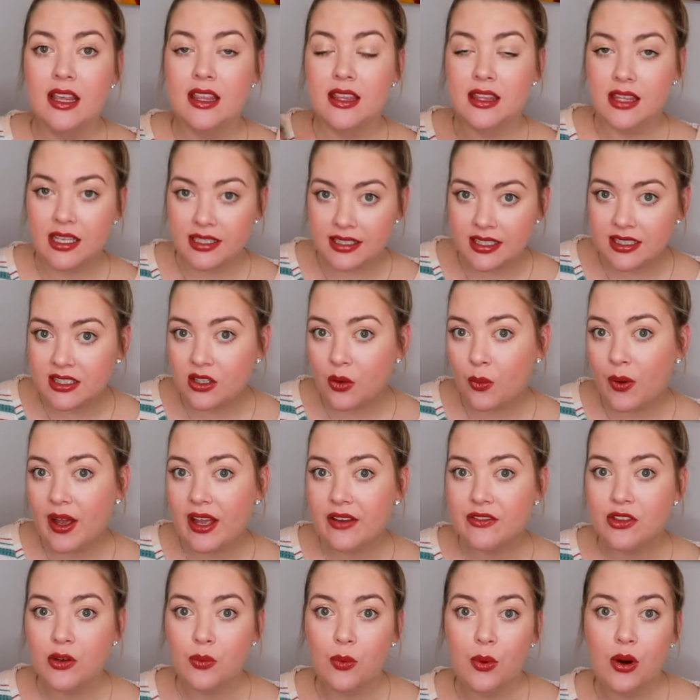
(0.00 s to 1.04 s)
This is the
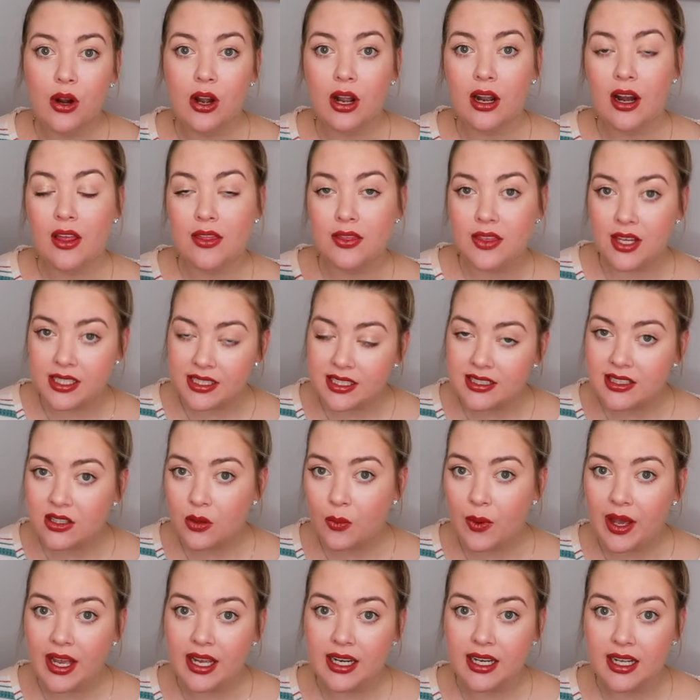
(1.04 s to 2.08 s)
way of the word. This is the
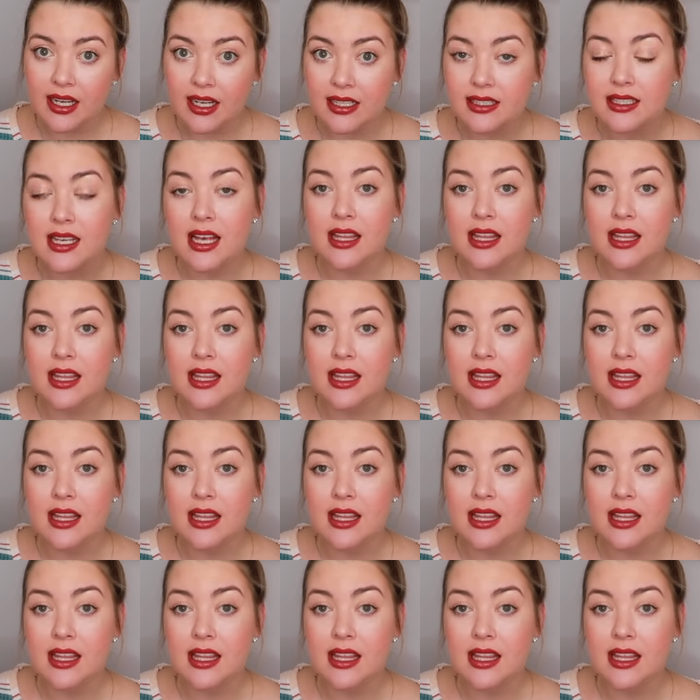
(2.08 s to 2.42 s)
way it is.